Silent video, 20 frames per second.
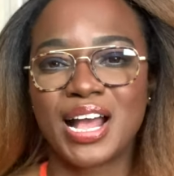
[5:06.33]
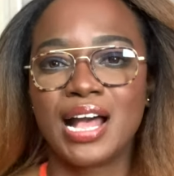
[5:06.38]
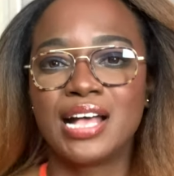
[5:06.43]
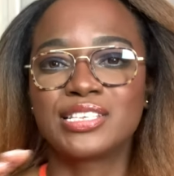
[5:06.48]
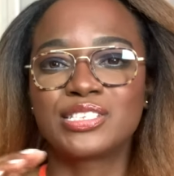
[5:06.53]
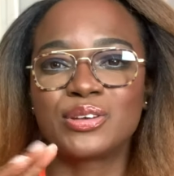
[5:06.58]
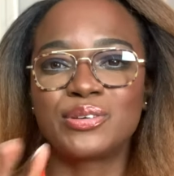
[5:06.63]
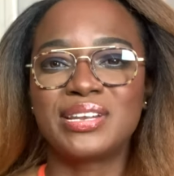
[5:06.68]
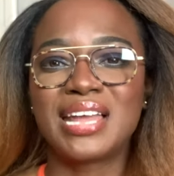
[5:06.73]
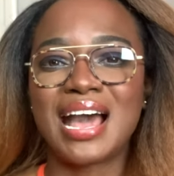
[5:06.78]

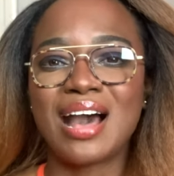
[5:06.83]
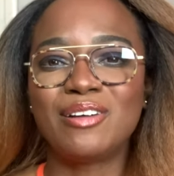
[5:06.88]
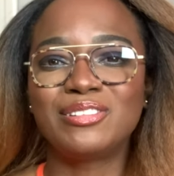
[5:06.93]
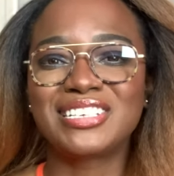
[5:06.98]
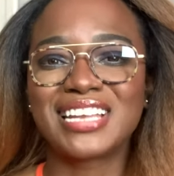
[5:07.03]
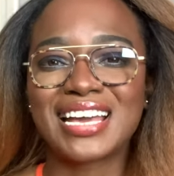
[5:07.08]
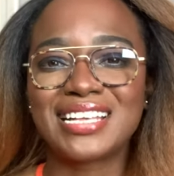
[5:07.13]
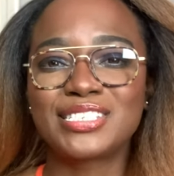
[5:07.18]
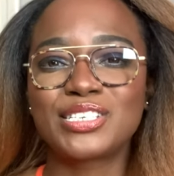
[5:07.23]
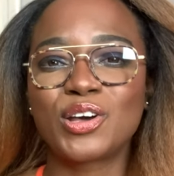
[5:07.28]
So now
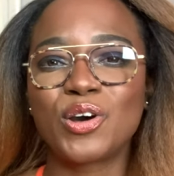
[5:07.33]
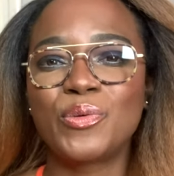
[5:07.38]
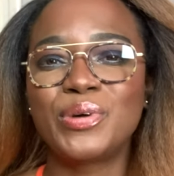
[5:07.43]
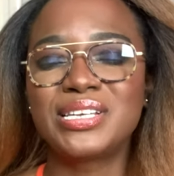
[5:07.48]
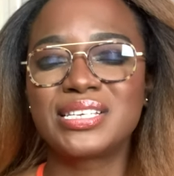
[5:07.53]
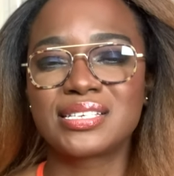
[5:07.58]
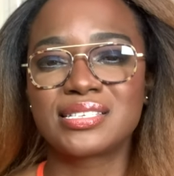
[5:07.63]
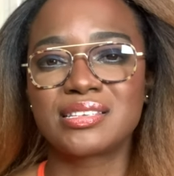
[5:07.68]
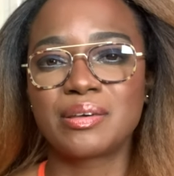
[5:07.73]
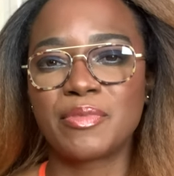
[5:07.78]
let's go
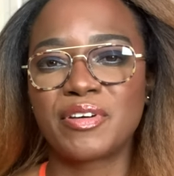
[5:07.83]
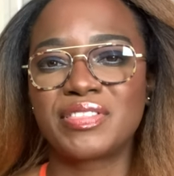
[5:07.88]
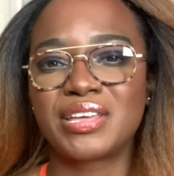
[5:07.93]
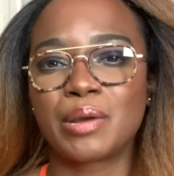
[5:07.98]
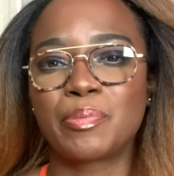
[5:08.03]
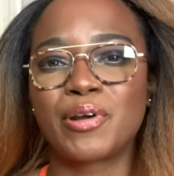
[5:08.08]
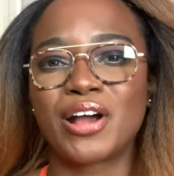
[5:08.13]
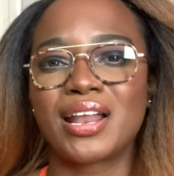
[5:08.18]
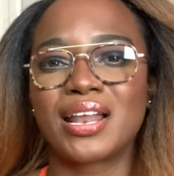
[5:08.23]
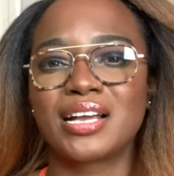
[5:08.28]
into some of their
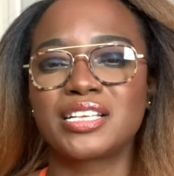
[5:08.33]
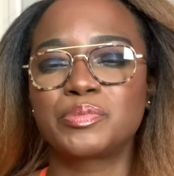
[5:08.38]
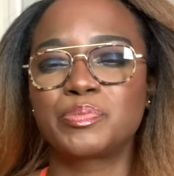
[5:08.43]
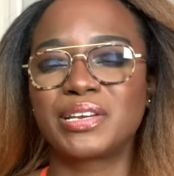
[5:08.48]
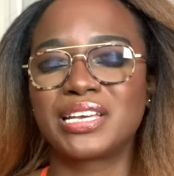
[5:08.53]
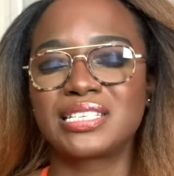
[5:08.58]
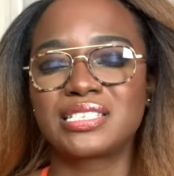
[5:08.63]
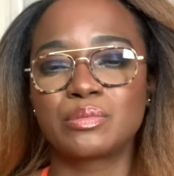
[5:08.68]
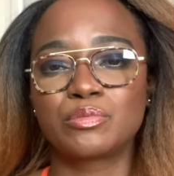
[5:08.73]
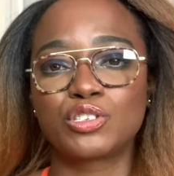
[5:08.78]
products,
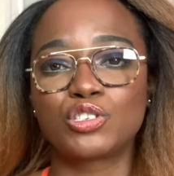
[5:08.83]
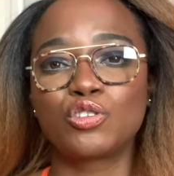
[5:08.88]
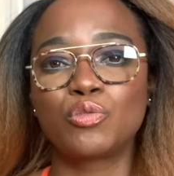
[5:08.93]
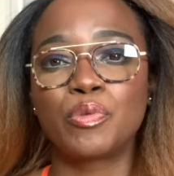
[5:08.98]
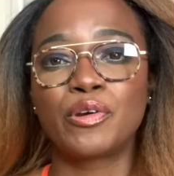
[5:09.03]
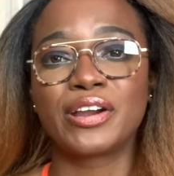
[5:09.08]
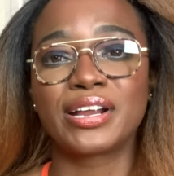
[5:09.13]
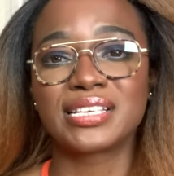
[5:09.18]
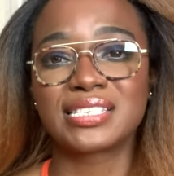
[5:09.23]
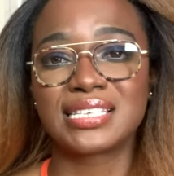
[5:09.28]
because I'm
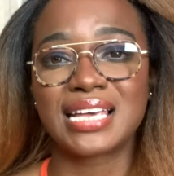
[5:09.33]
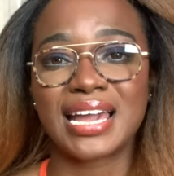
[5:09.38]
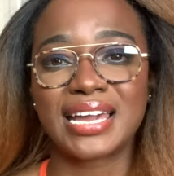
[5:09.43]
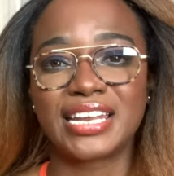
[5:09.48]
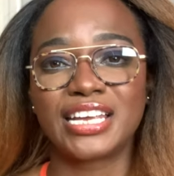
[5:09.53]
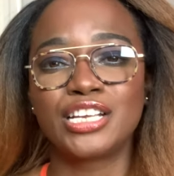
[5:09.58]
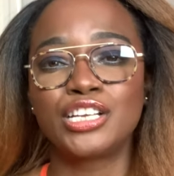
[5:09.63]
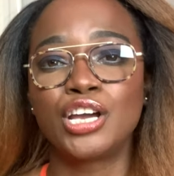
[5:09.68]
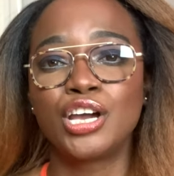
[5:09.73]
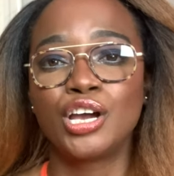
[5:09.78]
super
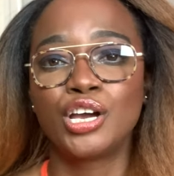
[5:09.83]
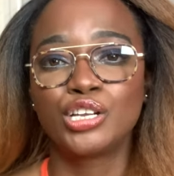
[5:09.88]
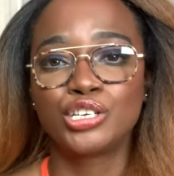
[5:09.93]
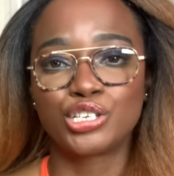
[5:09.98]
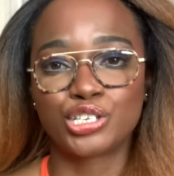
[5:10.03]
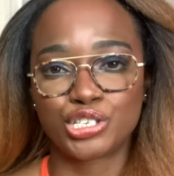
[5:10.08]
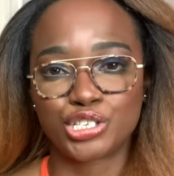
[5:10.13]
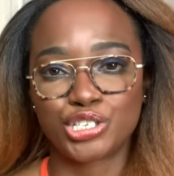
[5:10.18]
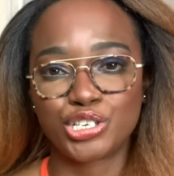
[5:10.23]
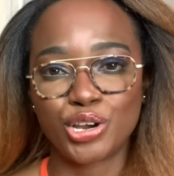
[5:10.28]
excited
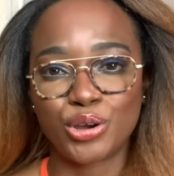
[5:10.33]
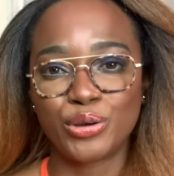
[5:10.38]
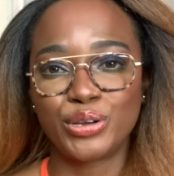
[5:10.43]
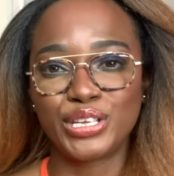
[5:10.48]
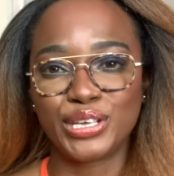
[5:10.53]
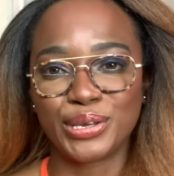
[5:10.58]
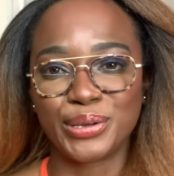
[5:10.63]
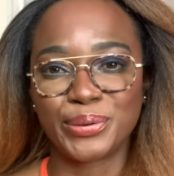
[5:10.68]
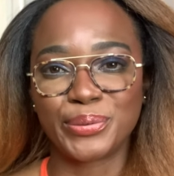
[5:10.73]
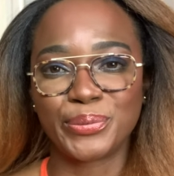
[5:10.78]
to show
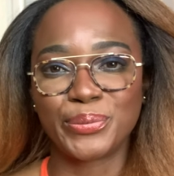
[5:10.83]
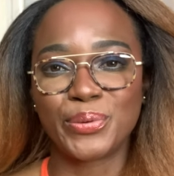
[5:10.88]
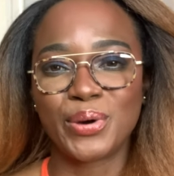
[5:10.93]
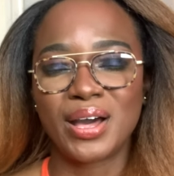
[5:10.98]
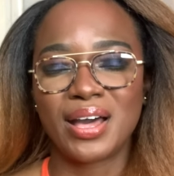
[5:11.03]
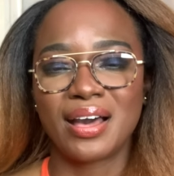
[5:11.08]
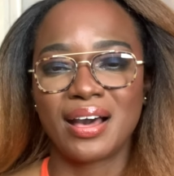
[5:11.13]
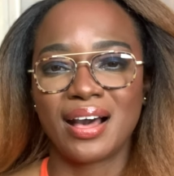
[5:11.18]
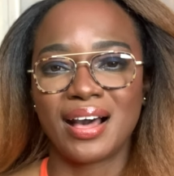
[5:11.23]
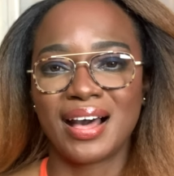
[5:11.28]
you
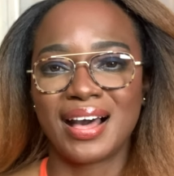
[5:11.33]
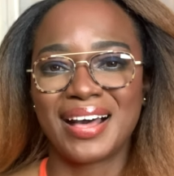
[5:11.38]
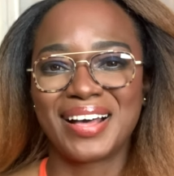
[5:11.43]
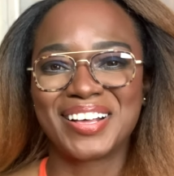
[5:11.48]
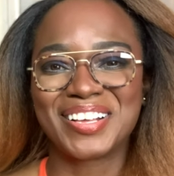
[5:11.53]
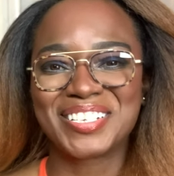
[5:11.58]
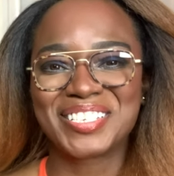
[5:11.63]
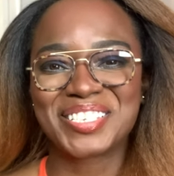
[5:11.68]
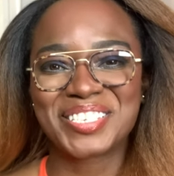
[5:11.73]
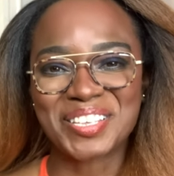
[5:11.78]

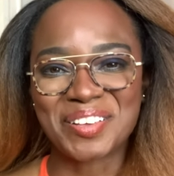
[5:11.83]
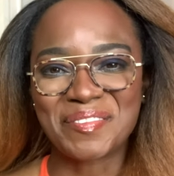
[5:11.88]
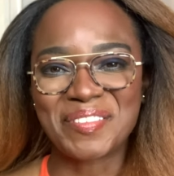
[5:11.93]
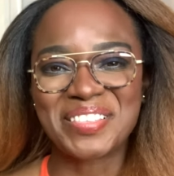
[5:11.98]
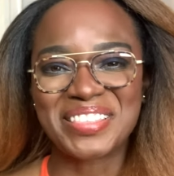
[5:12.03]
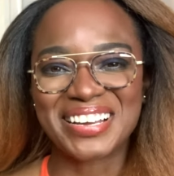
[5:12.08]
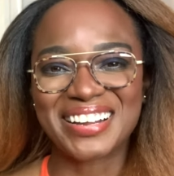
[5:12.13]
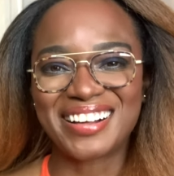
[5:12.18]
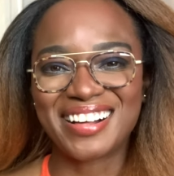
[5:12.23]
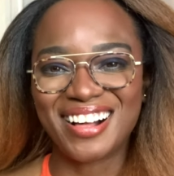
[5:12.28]
uh, some
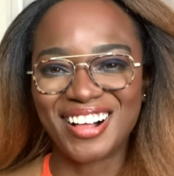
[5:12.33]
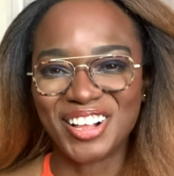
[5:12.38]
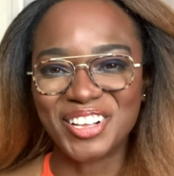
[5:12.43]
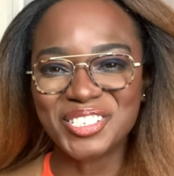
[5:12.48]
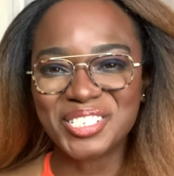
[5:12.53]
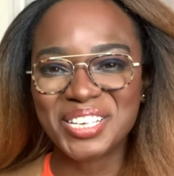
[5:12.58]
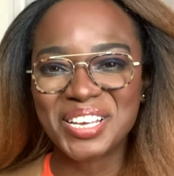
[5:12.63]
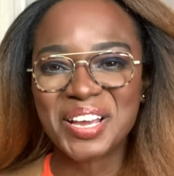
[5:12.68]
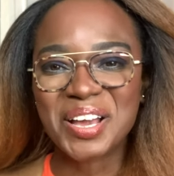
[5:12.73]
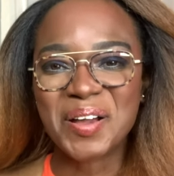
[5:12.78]
of the
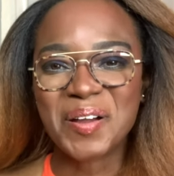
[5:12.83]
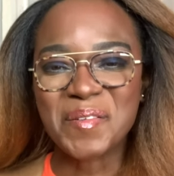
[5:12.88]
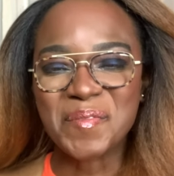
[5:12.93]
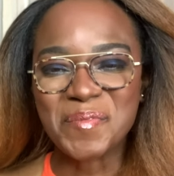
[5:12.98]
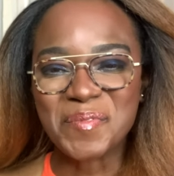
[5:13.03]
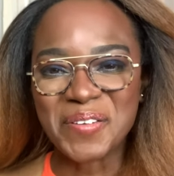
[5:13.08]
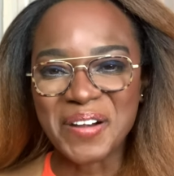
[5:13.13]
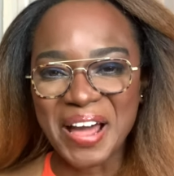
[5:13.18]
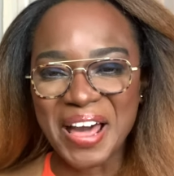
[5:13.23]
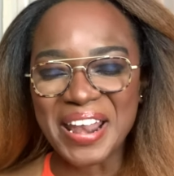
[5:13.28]
cult
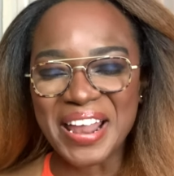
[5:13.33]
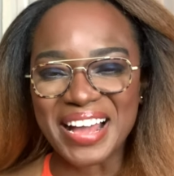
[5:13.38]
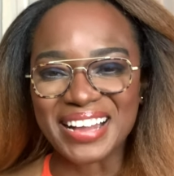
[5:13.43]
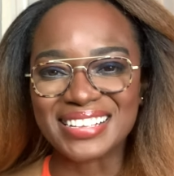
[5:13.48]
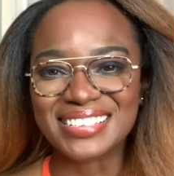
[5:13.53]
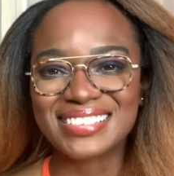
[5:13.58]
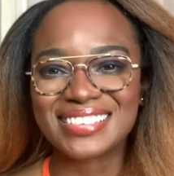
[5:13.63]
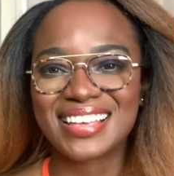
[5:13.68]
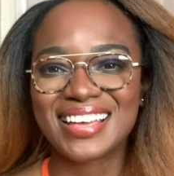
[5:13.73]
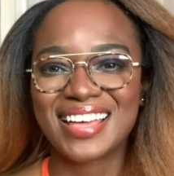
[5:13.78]

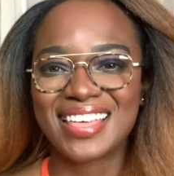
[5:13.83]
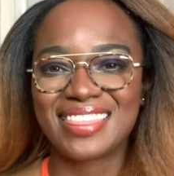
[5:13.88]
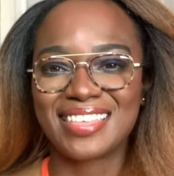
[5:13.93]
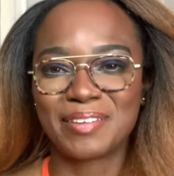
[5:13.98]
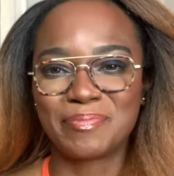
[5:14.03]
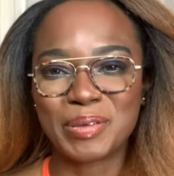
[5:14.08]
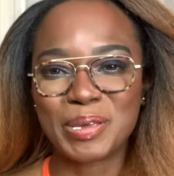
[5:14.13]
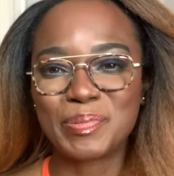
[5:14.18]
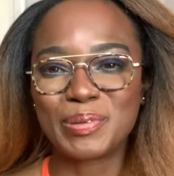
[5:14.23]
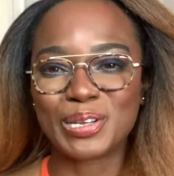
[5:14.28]
products
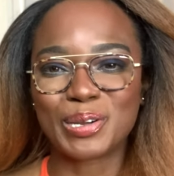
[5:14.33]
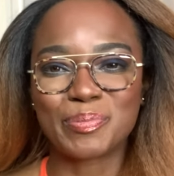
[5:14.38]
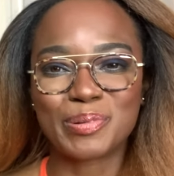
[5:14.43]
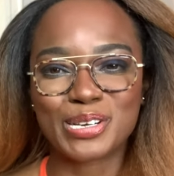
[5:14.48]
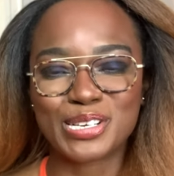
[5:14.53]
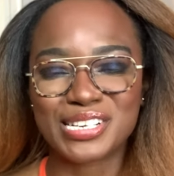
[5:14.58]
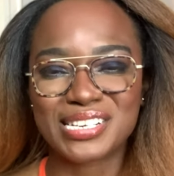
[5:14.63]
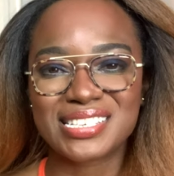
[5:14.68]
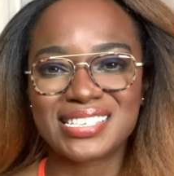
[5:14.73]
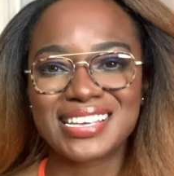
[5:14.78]
that people are
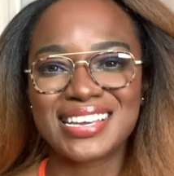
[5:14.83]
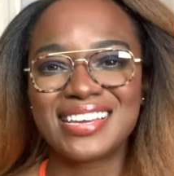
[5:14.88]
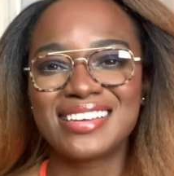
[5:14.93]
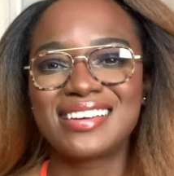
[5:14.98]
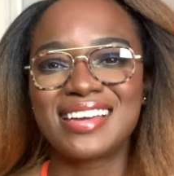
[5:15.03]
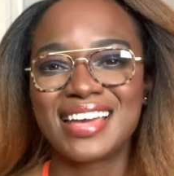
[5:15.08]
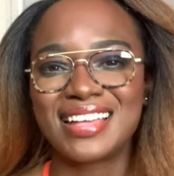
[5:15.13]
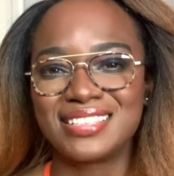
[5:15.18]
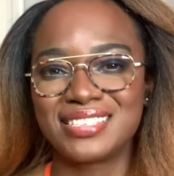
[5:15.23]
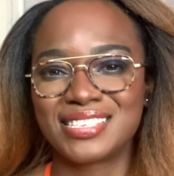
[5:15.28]

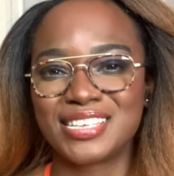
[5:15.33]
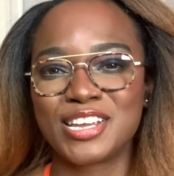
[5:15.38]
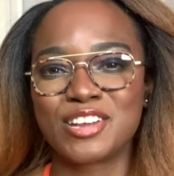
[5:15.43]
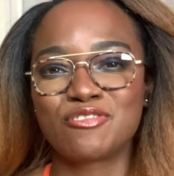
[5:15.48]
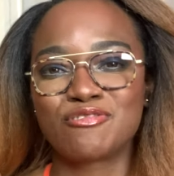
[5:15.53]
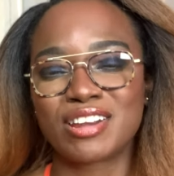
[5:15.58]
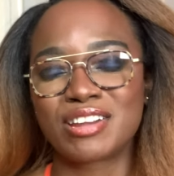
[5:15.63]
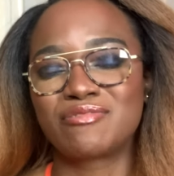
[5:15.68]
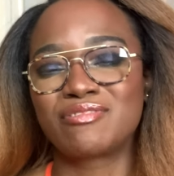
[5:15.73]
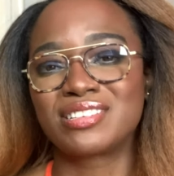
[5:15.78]
purchasing and seeing
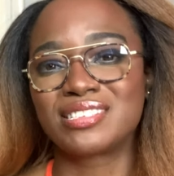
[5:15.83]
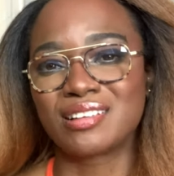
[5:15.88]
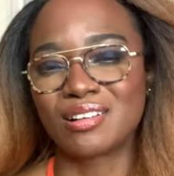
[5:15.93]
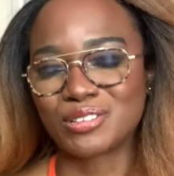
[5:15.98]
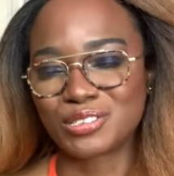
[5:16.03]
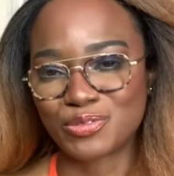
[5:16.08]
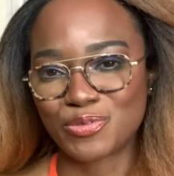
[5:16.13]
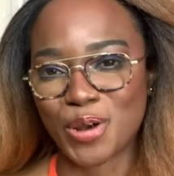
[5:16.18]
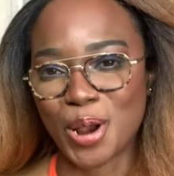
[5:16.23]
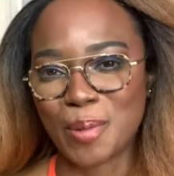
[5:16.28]
great
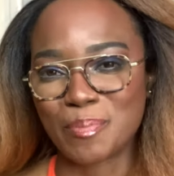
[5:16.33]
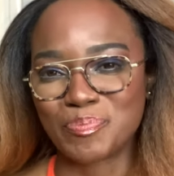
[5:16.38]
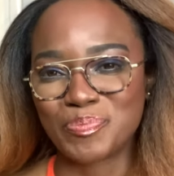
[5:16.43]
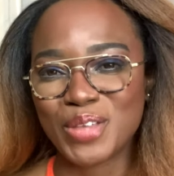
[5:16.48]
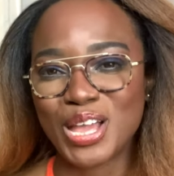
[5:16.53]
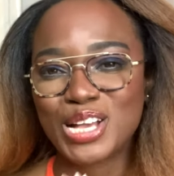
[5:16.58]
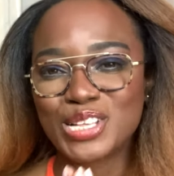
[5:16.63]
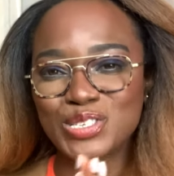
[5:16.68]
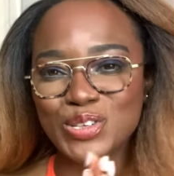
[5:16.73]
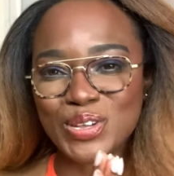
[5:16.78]
results from.
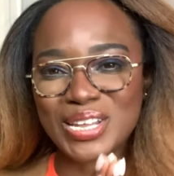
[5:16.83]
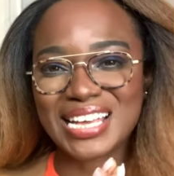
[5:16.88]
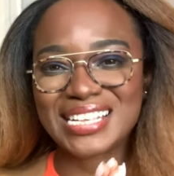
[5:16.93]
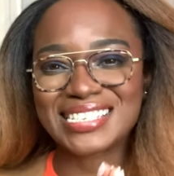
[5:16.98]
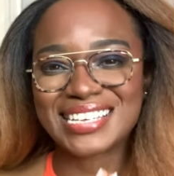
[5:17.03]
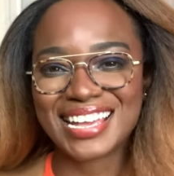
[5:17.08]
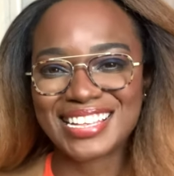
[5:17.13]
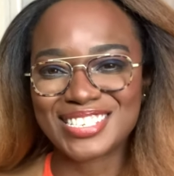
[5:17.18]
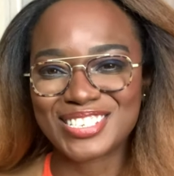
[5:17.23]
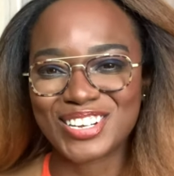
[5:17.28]
So let's
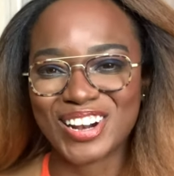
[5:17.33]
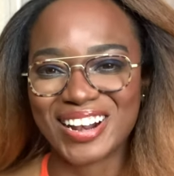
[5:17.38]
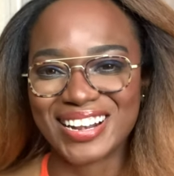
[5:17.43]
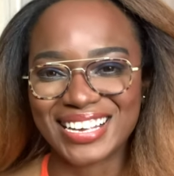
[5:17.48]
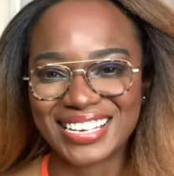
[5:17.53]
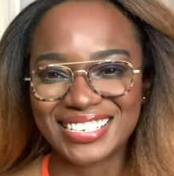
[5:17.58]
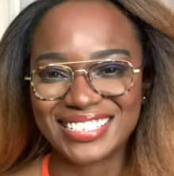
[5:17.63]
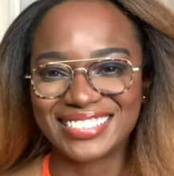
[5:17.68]
get started.